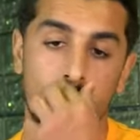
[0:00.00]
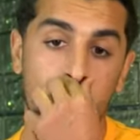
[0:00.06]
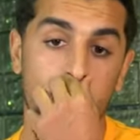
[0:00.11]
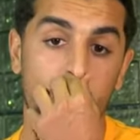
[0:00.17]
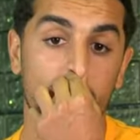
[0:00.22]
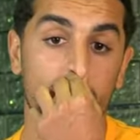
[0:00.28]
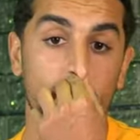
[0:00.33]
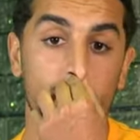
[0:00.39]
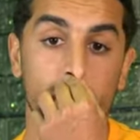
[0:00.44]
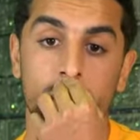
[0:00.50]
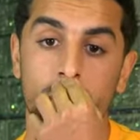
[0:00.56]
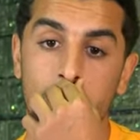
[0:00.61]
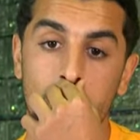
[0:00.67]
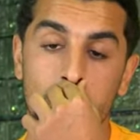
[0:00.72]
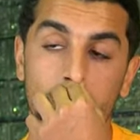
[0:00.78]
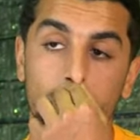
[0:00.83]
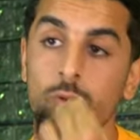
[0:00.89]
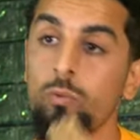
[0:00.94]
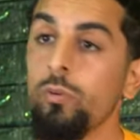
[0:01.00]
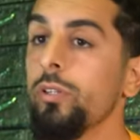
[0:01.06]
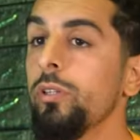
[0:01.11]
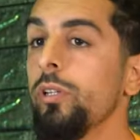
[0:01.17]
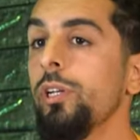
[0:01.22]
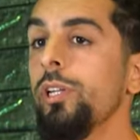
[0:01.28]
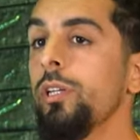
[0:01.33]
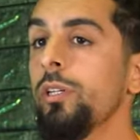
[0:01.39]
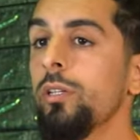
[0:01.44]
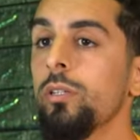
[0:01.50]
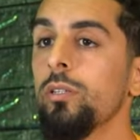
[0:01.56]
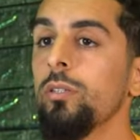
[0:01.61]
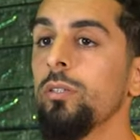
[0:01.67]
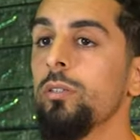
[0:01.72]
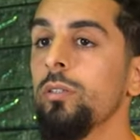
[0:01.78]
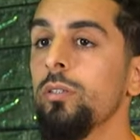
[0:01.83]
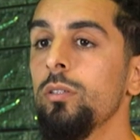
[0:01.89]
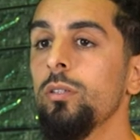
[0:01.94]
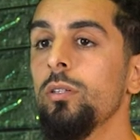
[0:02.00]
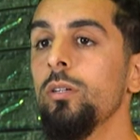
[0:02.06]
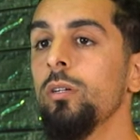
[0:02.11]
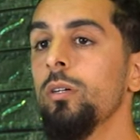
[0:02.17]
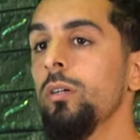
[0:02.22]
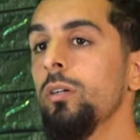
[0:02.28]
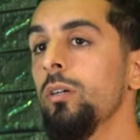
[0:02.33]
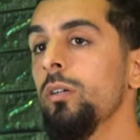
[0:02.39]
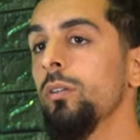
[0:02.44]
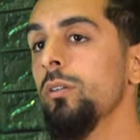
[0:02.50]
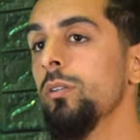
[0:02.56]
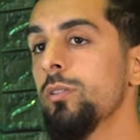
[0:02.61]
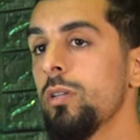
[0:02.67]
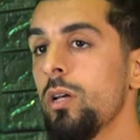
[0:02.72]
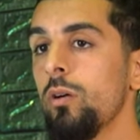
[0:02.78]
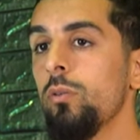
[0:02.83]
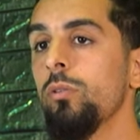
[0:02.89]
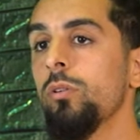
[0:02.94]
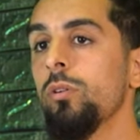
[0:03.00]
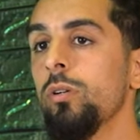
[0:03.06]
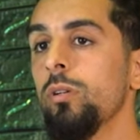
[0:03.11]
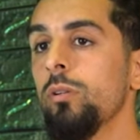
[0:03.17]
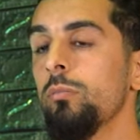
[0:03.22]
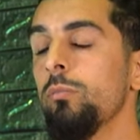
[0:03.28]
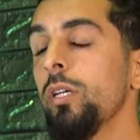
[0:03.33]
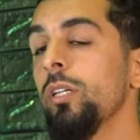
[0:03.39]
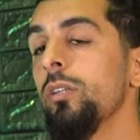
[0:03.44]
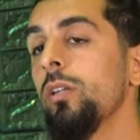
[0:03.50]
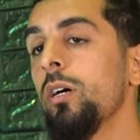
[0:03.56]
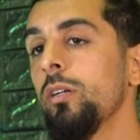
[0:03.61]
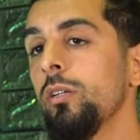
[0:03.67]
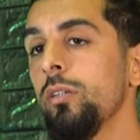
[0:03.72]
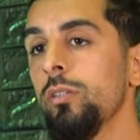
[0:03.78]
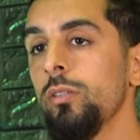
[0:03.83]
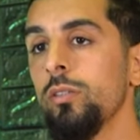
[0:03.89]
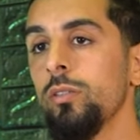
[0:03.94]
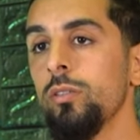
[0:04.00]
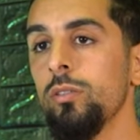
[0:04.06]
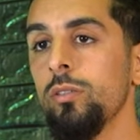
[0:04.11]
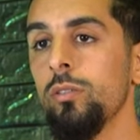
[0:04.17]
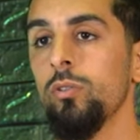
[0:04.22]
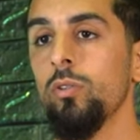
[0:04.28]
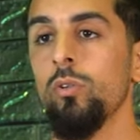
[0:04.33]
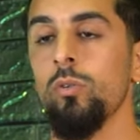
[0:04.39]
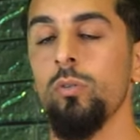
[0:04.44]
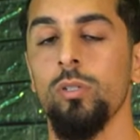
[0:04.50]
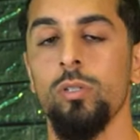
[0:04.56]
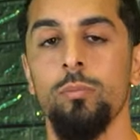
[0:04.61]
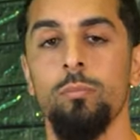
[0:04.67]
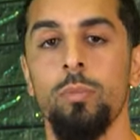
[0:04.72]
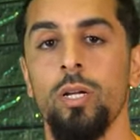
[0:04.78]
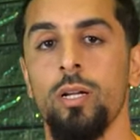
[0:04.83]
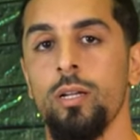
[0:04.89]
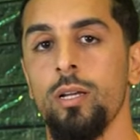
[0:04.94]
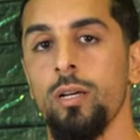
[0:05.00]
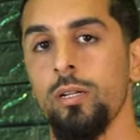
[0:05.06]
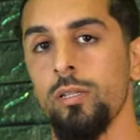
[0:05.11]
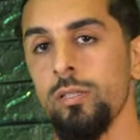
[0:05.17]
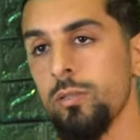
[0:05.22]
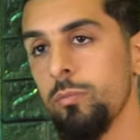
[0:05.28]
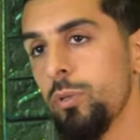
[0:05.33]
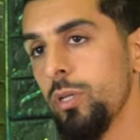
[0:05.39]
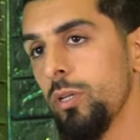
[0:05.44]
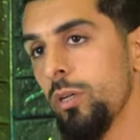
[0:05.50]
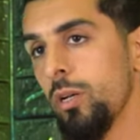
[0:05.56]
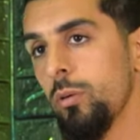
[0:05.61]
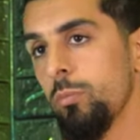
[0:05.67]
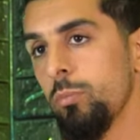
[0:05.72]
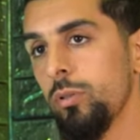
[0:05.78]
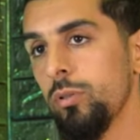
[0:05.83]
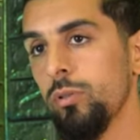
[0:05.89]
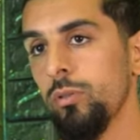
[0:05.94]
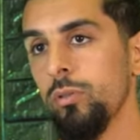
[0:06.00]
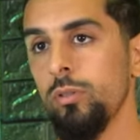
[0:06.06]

Of course, we want to win the league. That's our main target. You know, Bhayangkara is a big club,